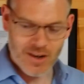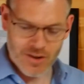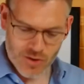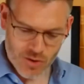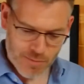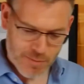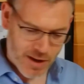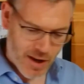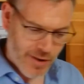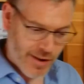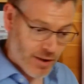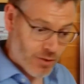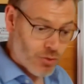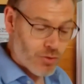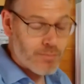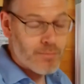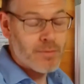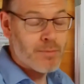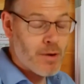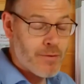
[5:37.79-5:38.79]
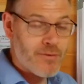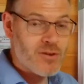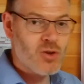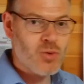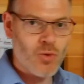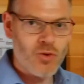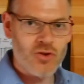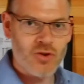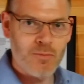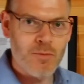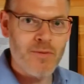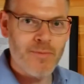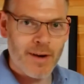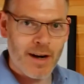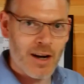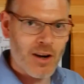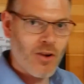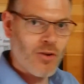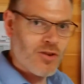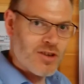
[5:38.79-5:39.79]
you'll be going or moving towards or movement
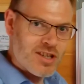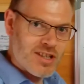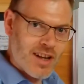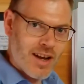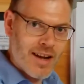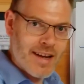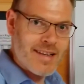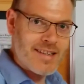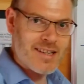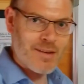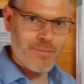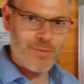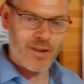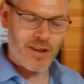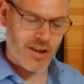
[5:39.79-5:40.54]
alongside something.